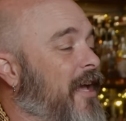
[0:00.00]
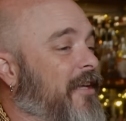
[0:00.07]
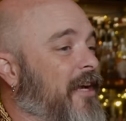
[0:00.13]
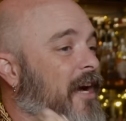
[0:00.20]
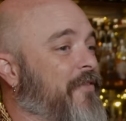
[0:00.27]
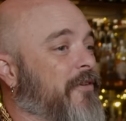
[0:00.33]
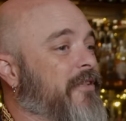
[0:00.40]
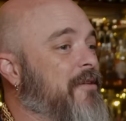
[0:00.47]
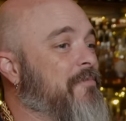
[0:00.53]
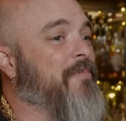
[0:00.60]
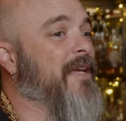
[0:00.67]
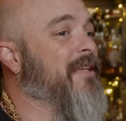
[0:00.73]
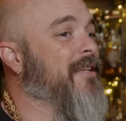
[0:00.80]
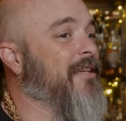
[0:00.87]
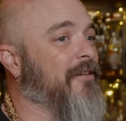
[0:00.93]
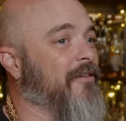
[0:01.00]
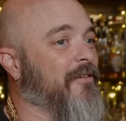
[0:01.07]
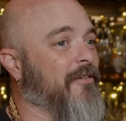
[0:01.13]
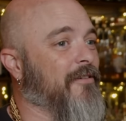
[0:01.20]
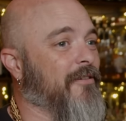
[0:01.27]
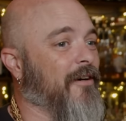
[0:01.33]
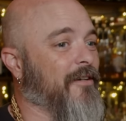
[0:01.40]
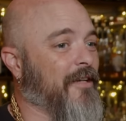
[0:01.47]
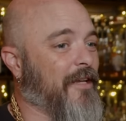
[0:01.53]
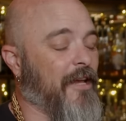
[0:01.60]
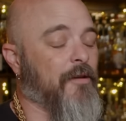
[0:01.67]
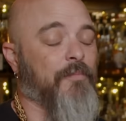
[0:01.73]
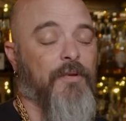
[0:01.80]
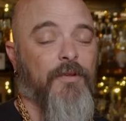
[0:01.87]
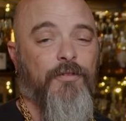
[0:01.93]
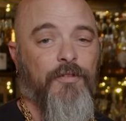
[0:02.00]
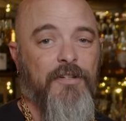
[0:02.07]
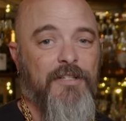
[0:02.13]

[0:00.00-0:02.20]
And I've only been here on campus for